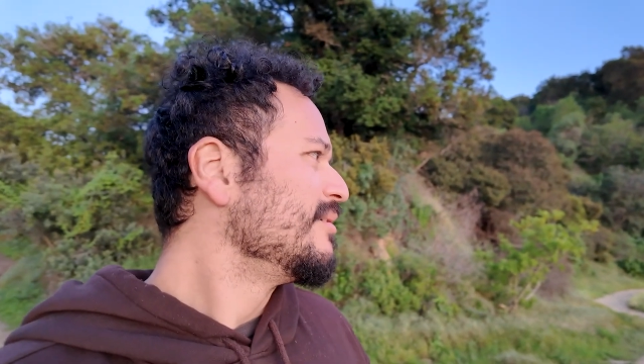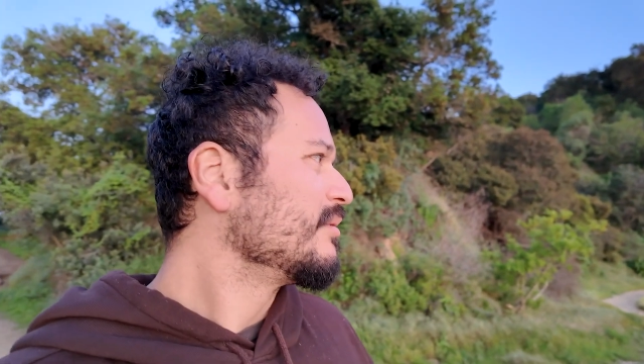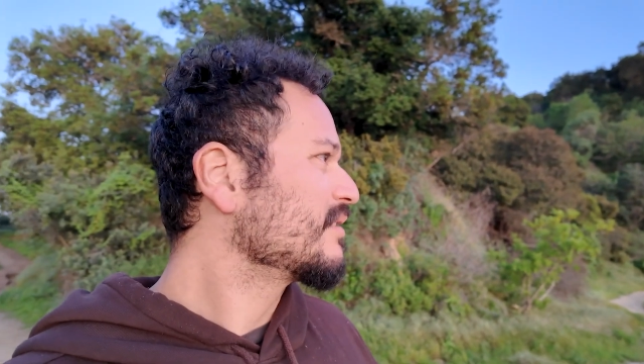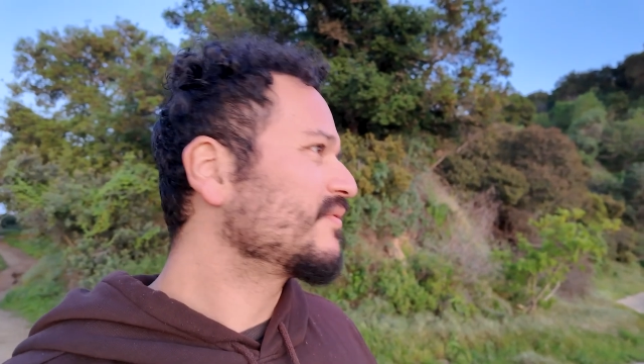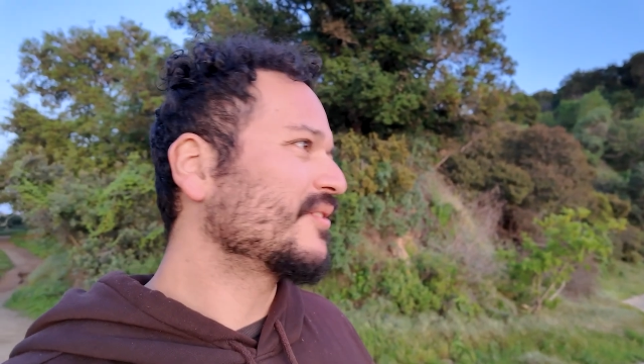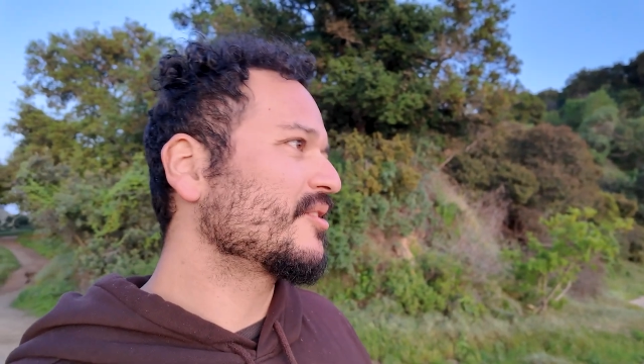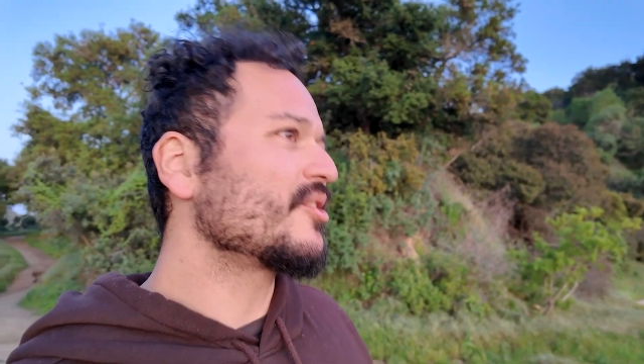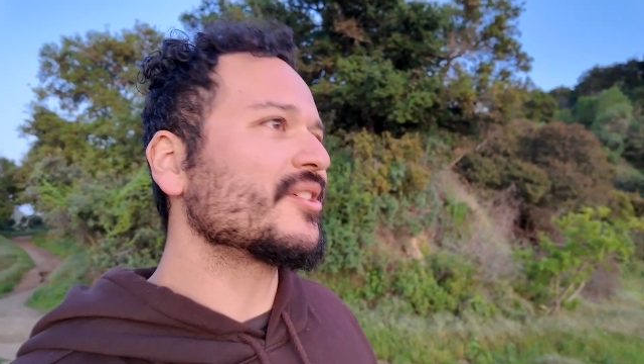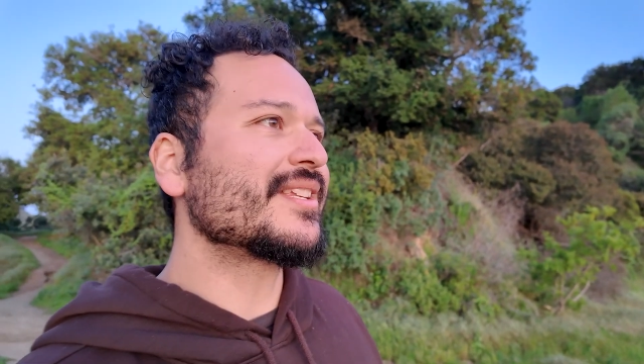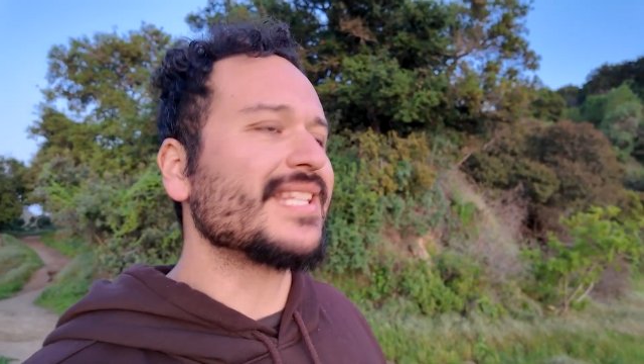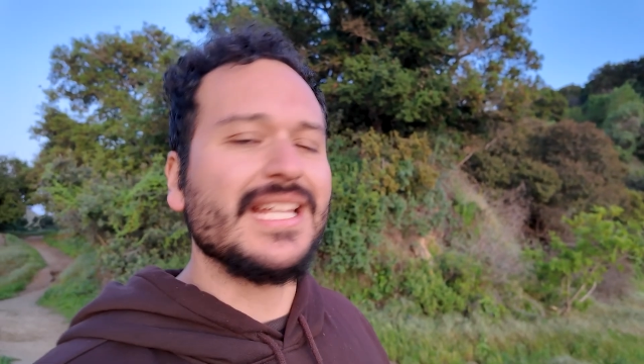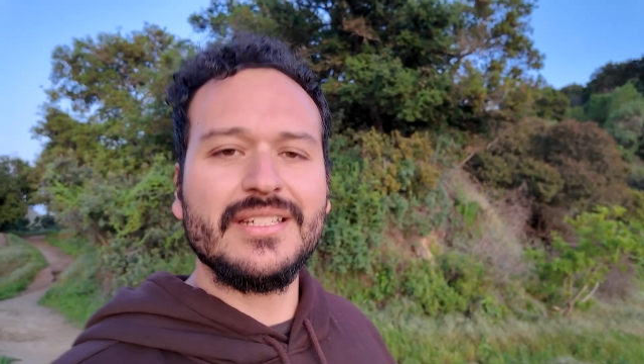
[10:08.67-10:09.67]
but for your
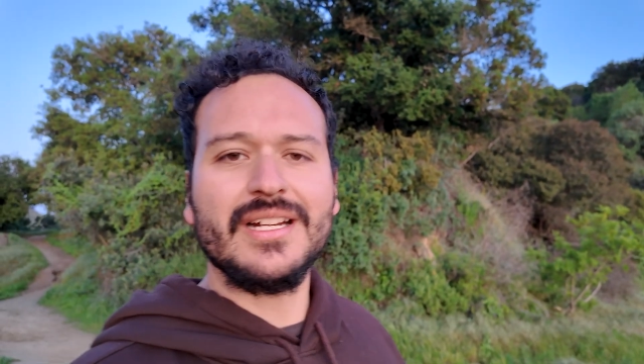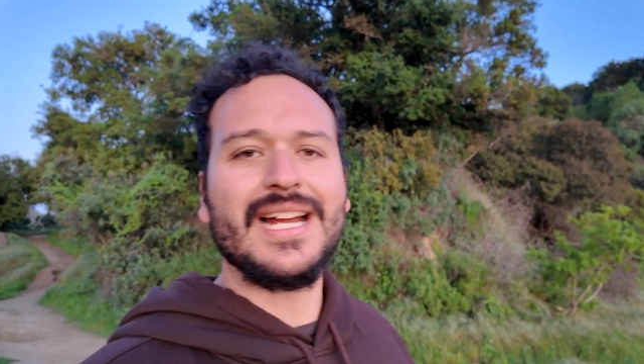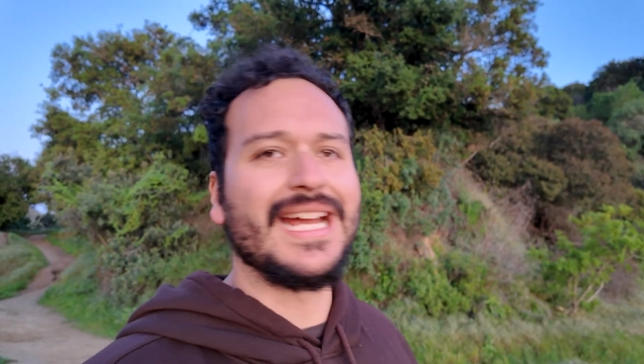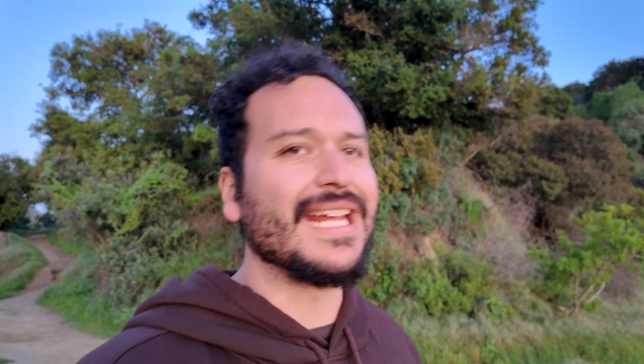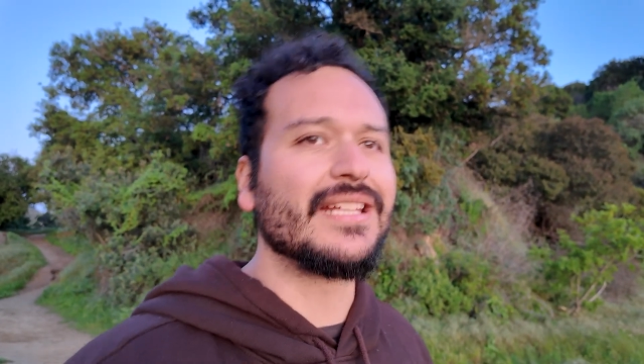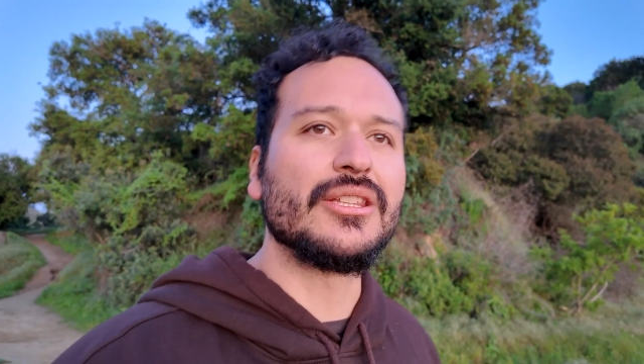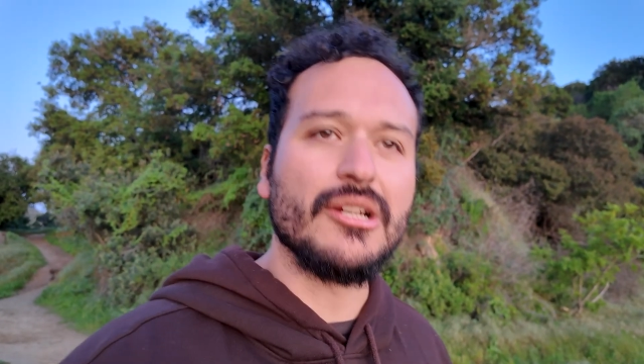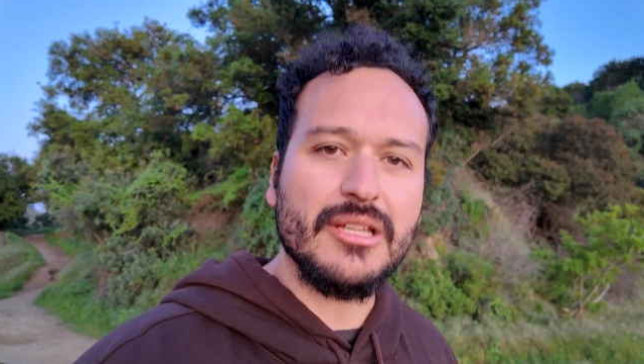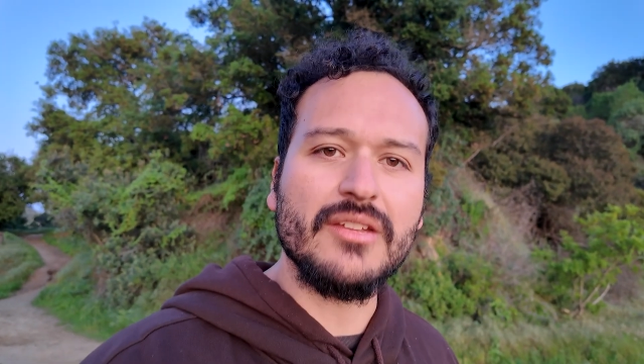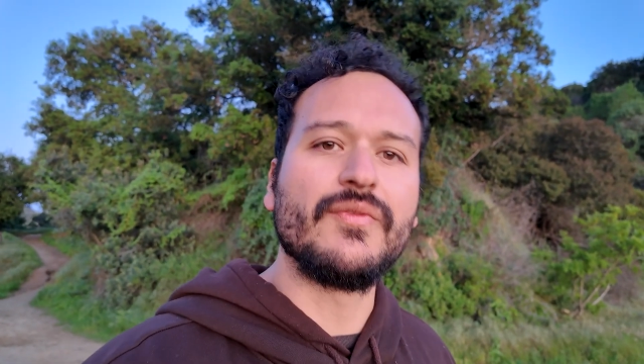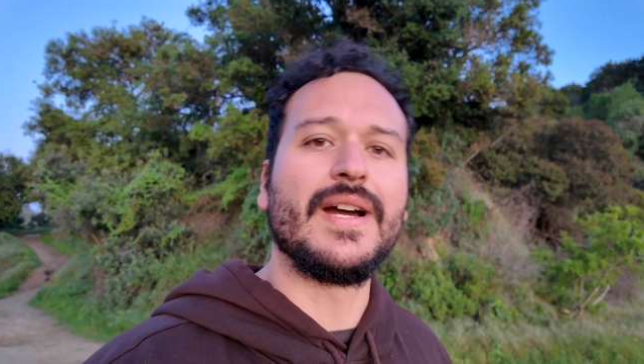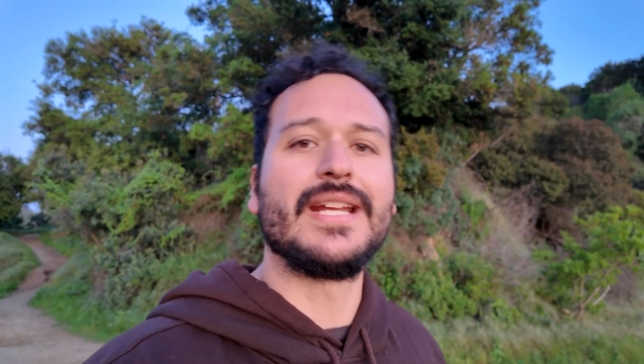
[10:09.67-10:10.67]
standard hike,
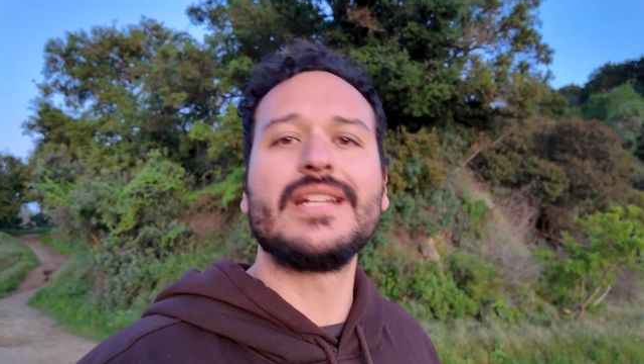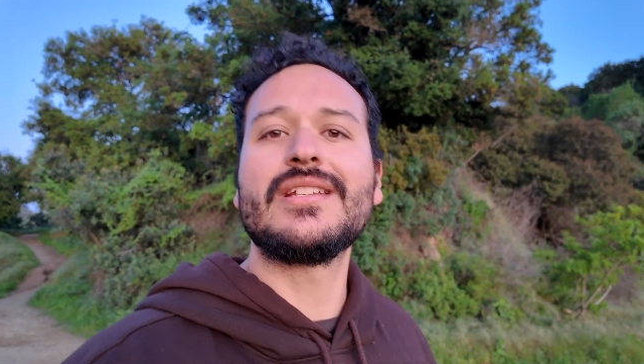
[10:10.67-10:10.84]
totally fine.